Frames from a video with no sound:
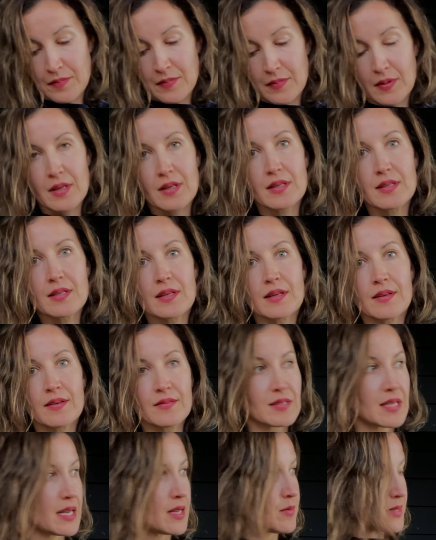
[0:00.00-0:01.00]

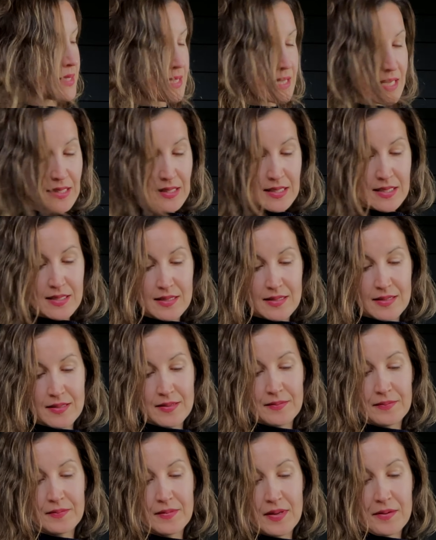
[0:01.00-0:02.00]
Is anyone seeing this?
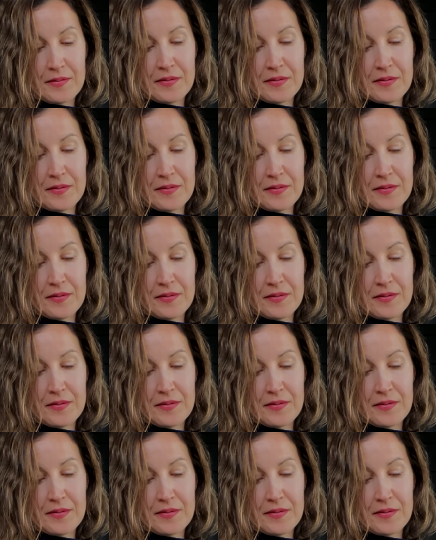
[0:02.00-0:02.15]
I don't